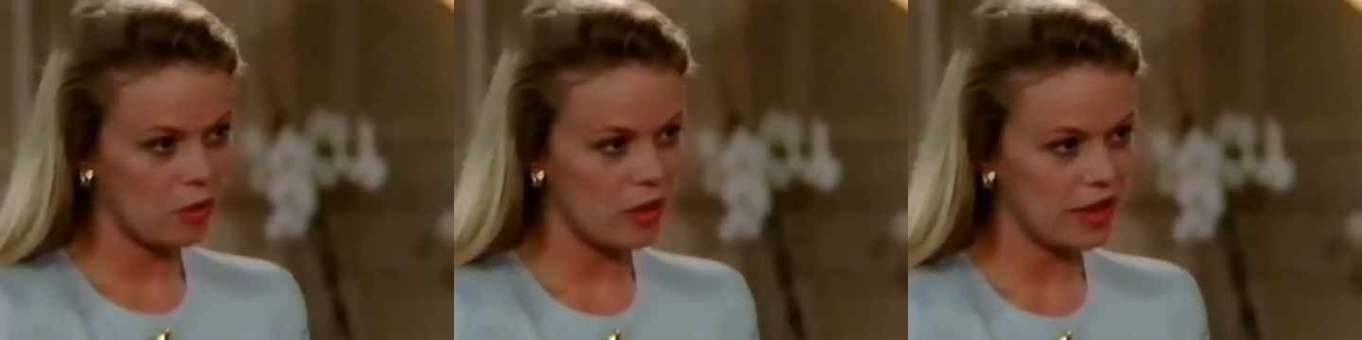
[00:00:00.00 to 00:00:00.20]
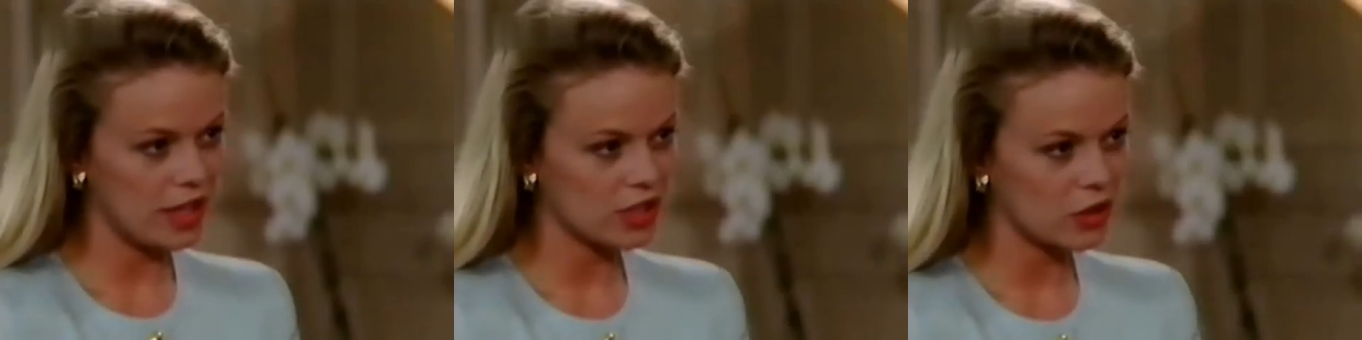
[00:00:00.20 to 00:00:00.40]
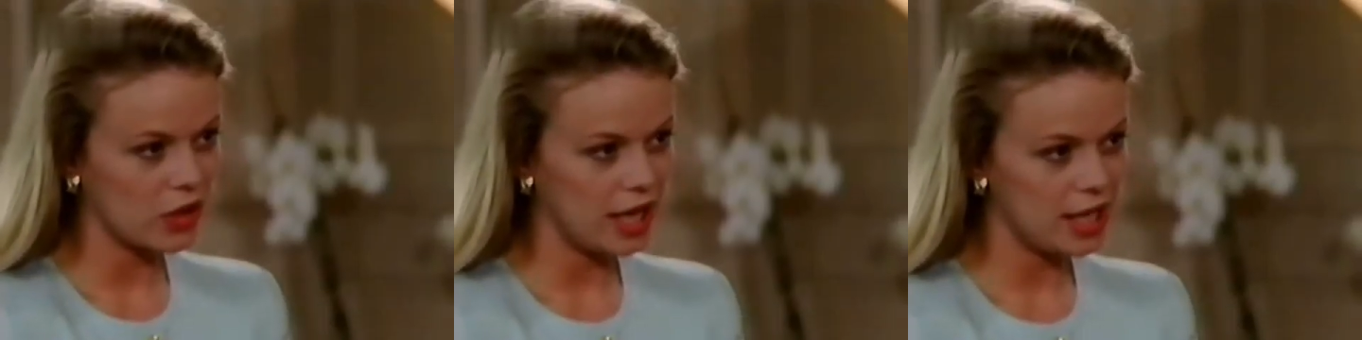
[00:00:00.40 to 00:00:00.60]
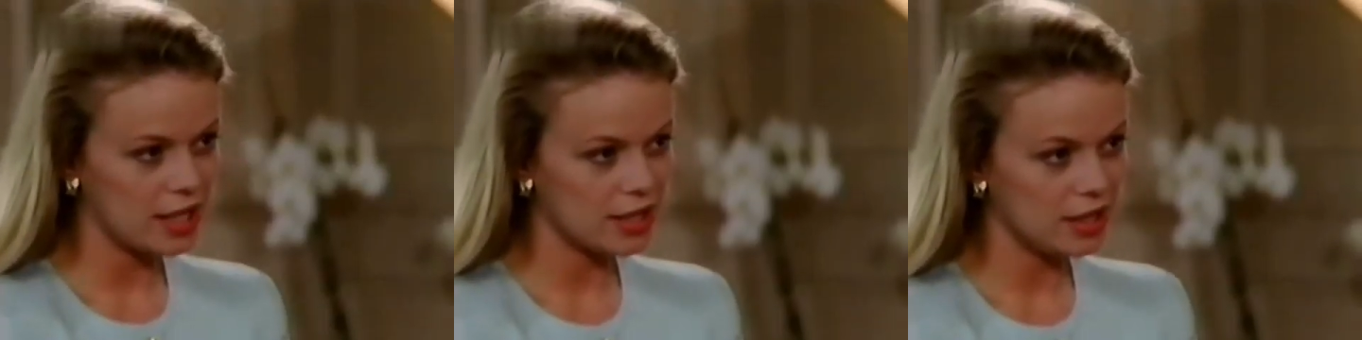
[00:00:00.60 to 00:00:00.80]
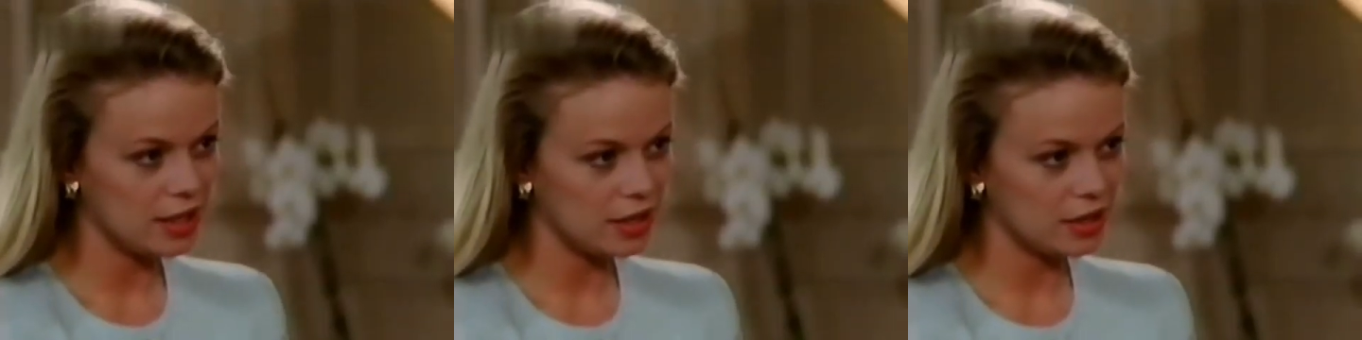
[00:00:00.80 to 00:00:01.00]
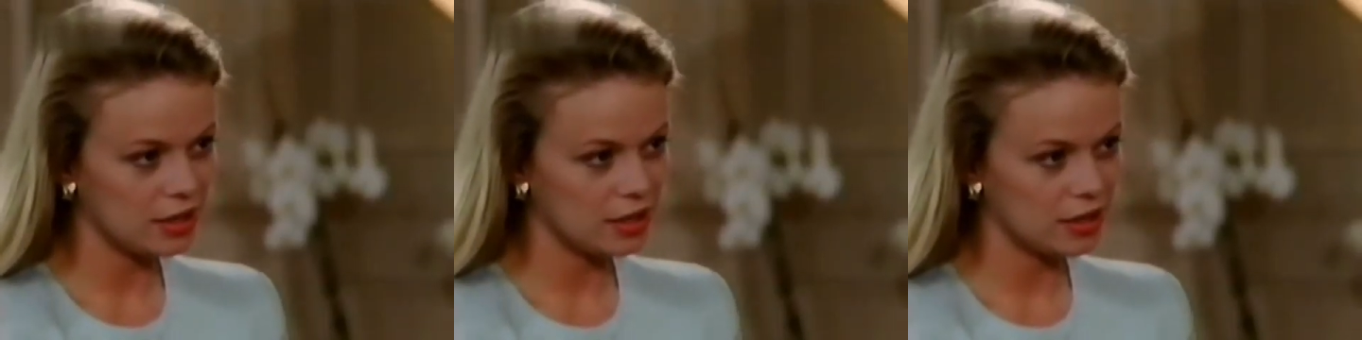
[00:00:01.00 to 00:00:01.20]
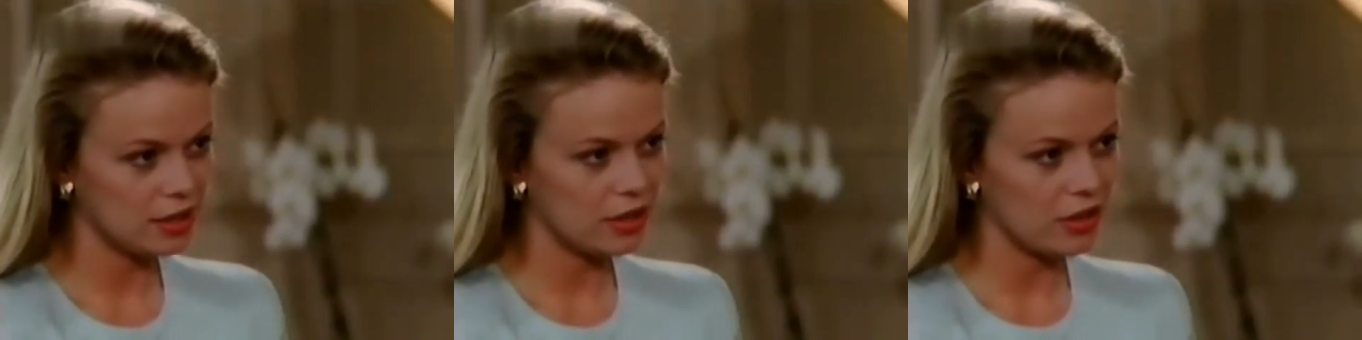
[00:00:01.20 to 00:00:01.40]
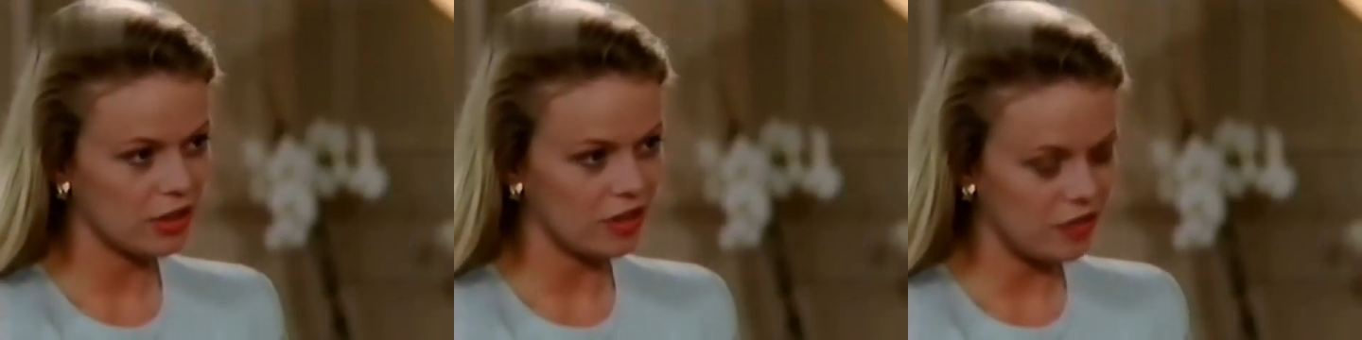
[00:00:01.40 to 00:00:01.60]
Well, that's great, isn't it?
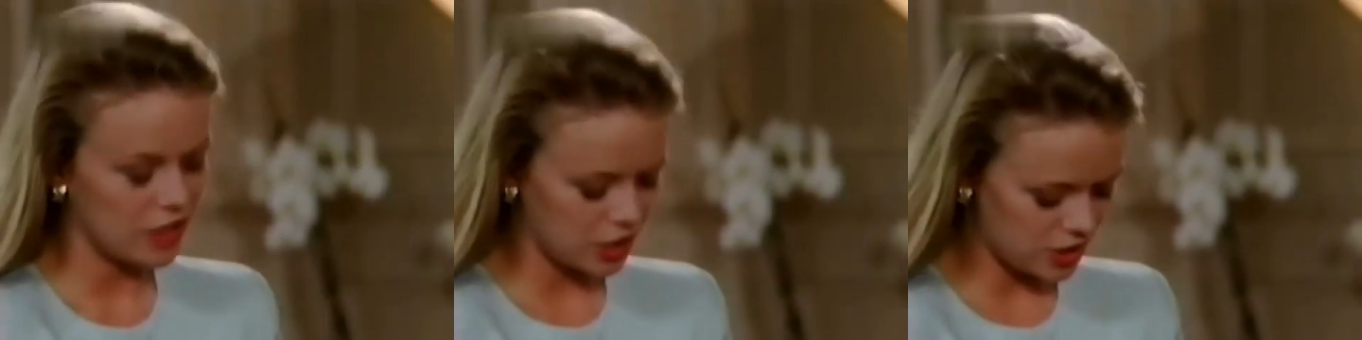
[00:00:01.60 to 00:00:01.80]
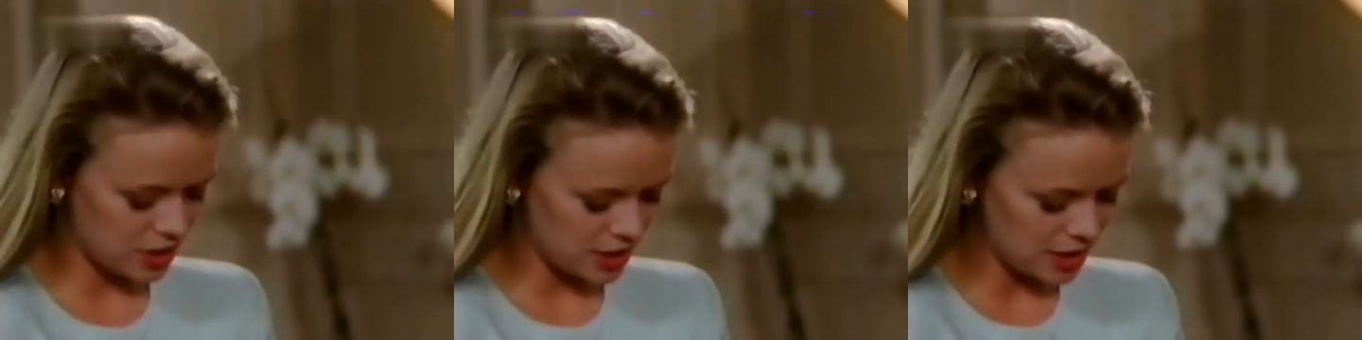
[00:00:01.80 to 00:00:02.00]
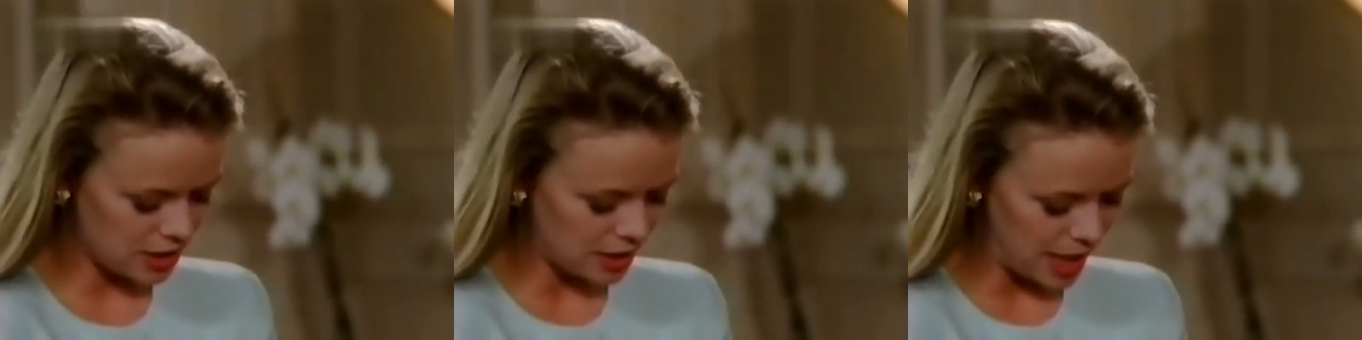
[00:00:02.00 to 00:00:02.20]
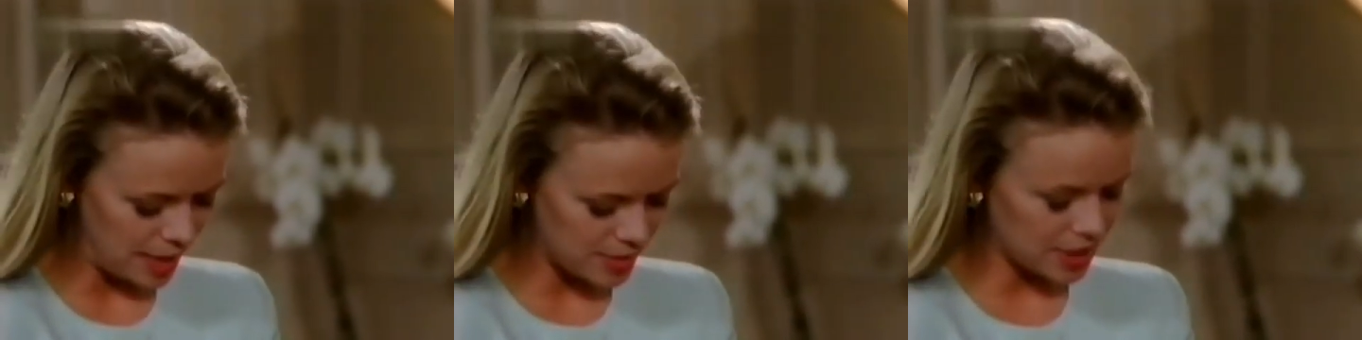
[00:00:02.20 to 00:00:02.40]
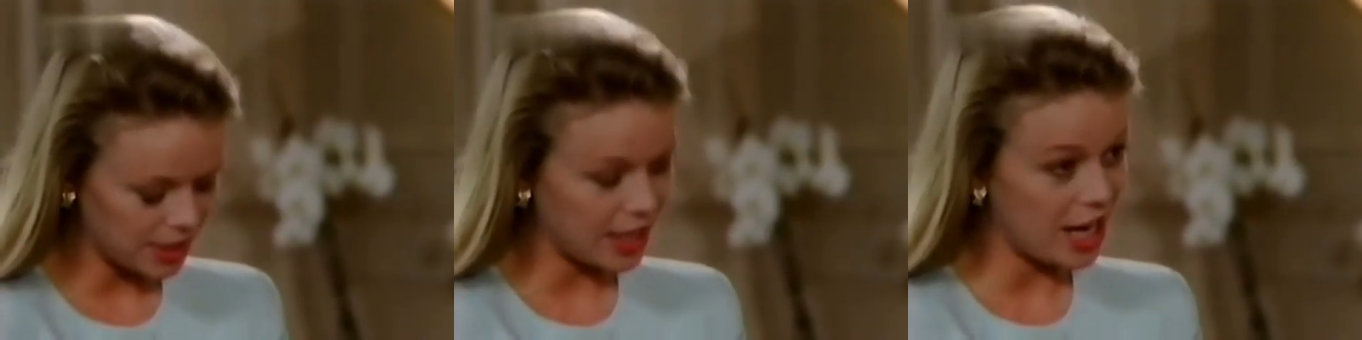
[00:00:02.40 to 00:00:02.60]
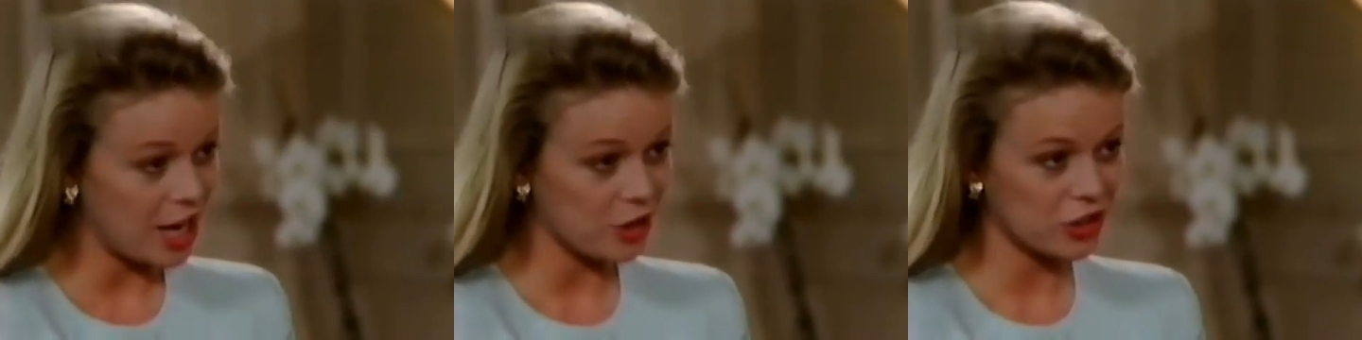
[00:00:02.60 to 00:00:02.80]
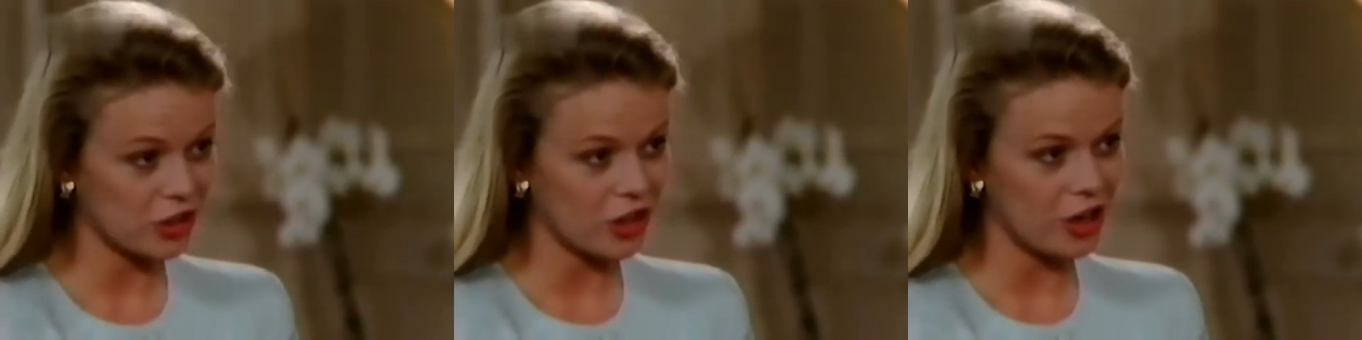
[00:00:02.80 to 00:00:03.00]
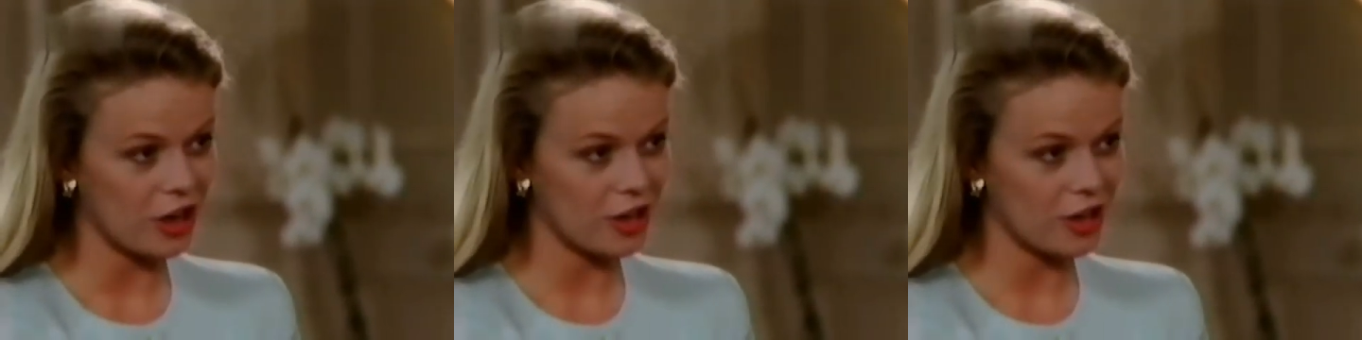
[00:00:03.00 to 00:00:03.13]
Their convictions collapse like a house of